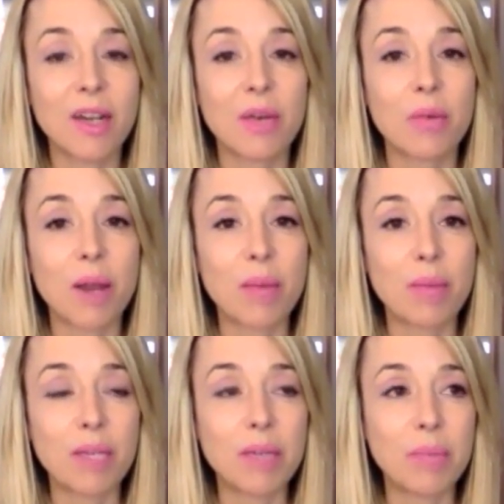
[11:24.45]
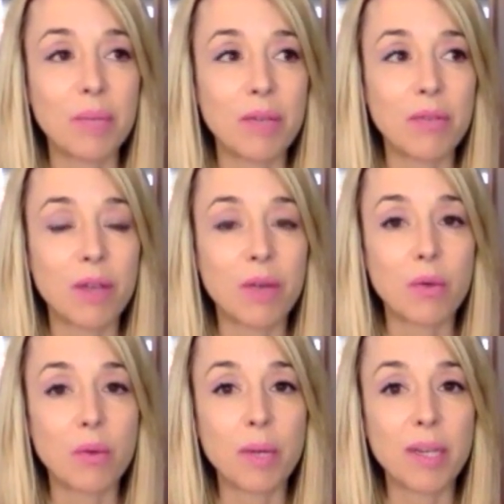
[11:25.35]
red meat, beef, and
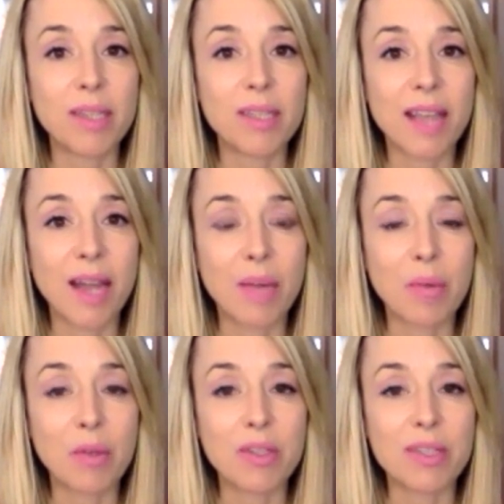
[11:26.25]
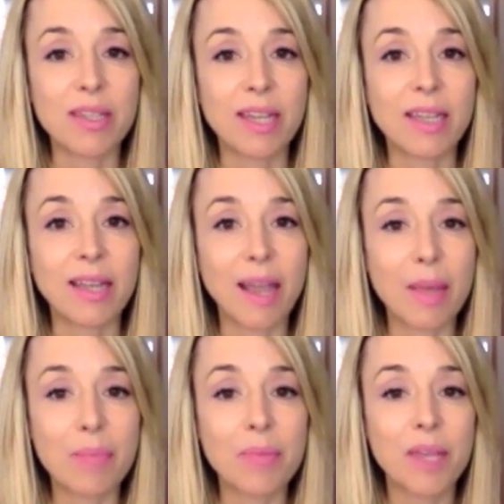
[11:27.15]
ruminant animals like
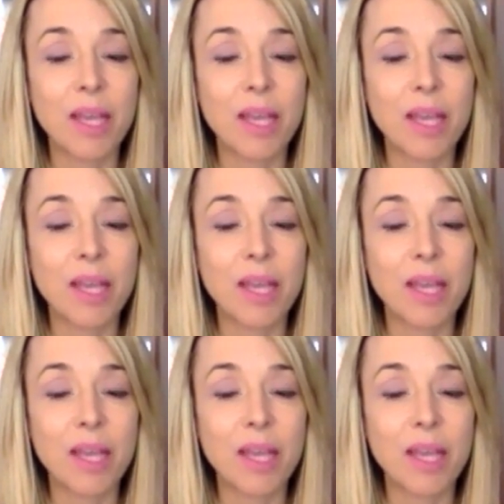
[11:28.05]
lamb,